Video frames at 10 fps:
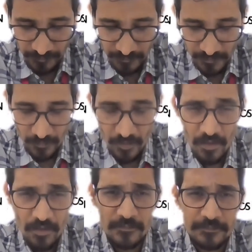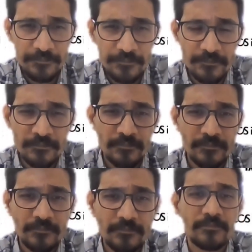Yeah. Thank you,
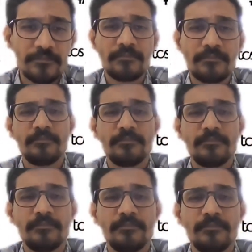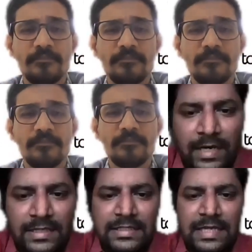Mr. Bhagesh. Okay, so
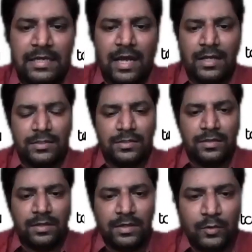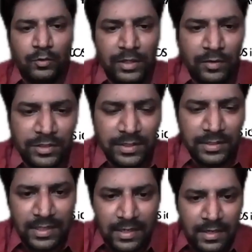let's take last 2, 3 questions.